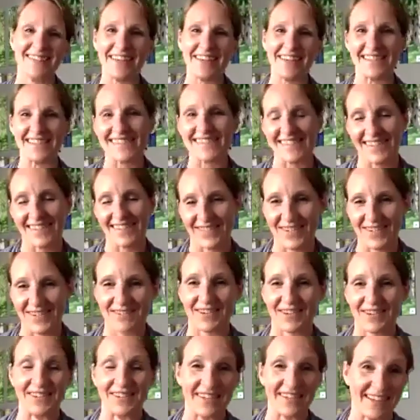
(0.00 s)
had stuff
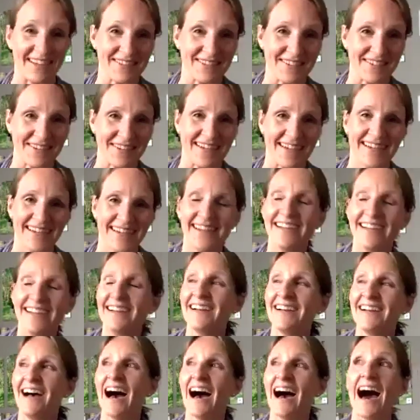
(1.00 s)
rolling everywhere.
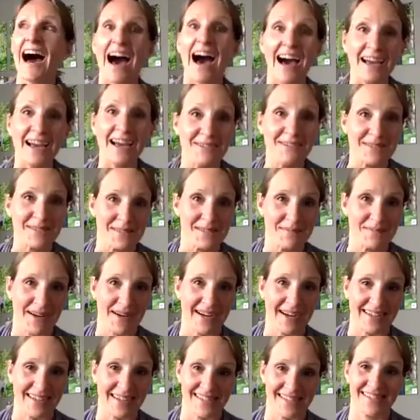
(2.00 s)
I was
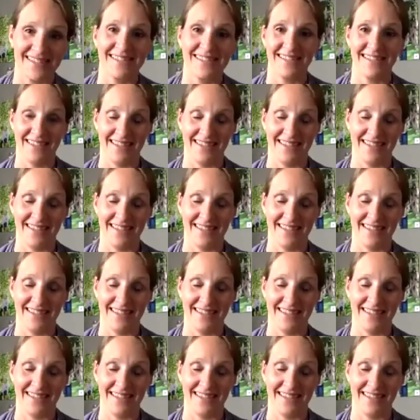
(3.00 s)
embarrassed,